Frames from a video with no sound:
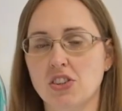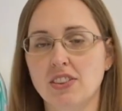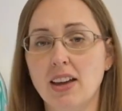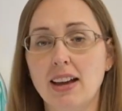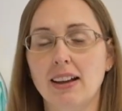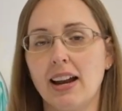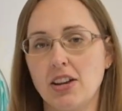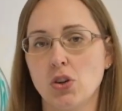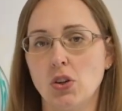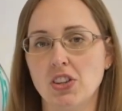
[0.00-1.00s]
to think, and I
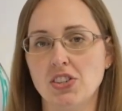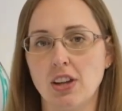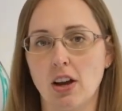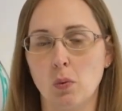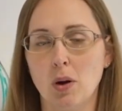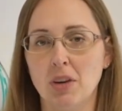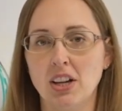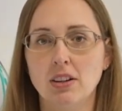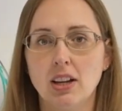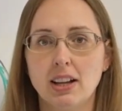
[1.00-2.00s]
told this young woman,